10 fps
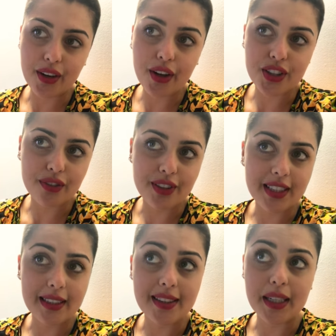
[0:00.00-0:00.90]
And Nurture
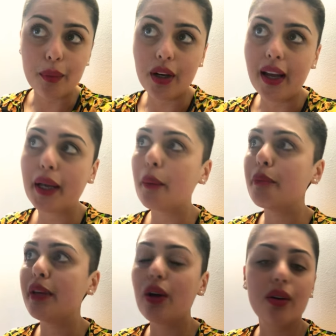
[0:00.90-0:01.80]
Fertility were like
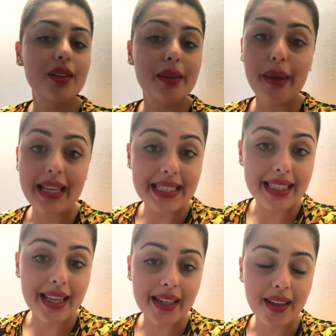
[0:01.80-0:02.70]
beyond
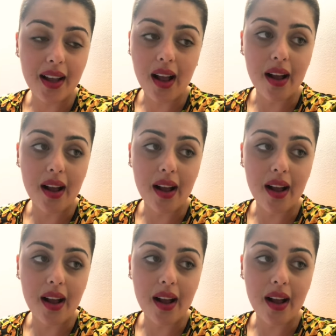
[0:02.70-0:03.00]
amazing.